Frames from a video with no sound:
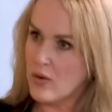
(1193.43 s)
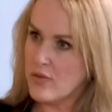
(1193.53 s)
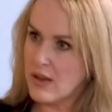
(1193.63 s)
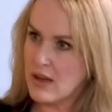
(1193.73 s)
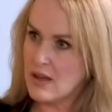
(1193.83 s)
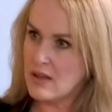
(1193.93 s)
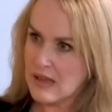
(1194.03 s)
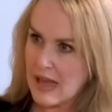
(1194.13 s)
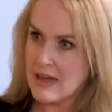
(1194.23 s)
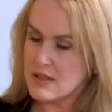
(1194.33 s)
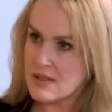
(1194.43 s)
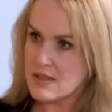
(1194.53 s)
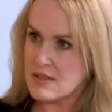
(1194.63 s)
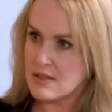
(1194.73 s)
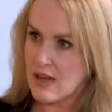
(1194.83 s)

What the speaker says: of the latest